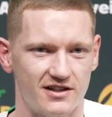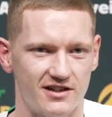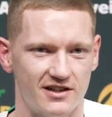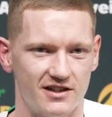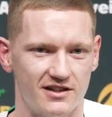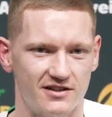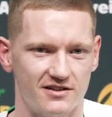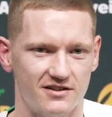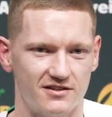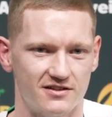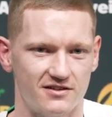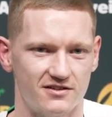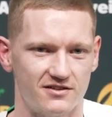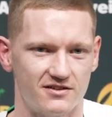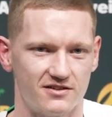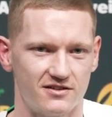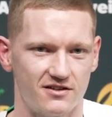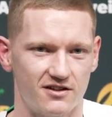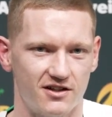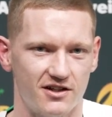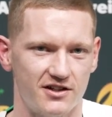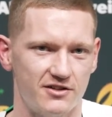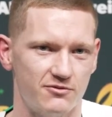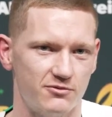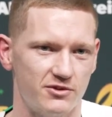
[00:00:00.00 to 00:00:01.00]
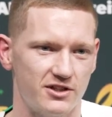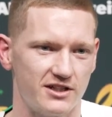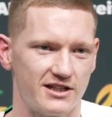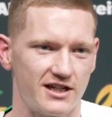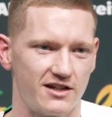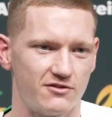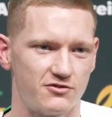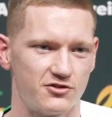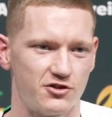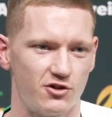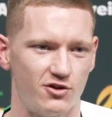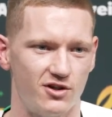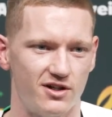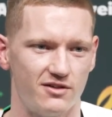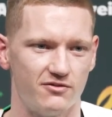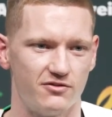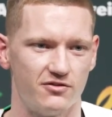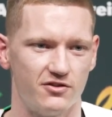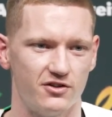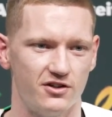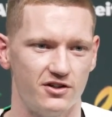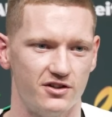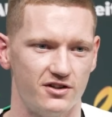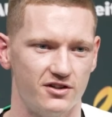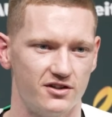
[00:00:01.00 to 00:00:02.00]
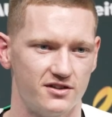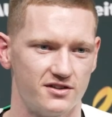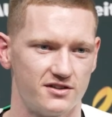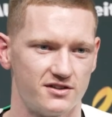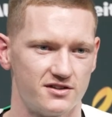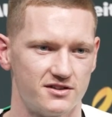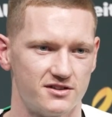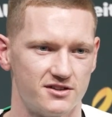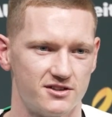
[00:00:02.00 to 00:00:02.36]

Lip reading: I didn't really have time for